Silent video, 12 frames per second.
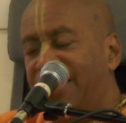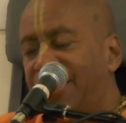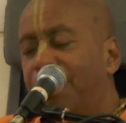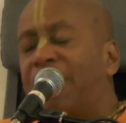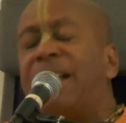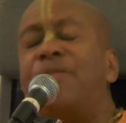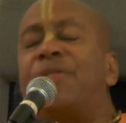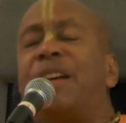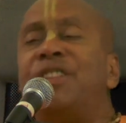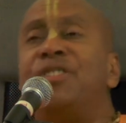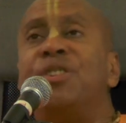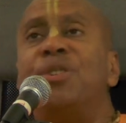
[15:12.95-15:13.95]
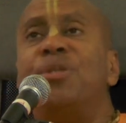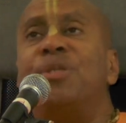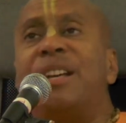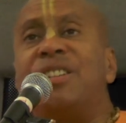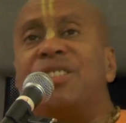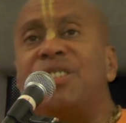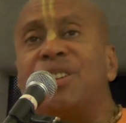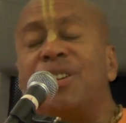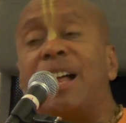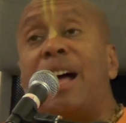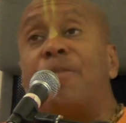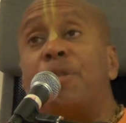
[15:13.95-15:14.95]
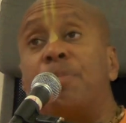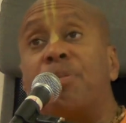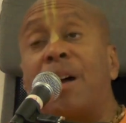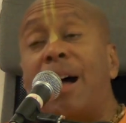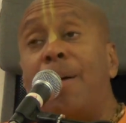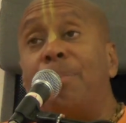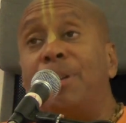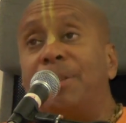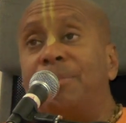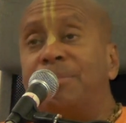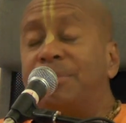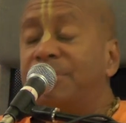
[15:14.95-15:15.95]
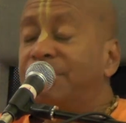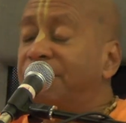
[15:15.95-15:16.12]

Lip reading: But if they do, they still have a problem.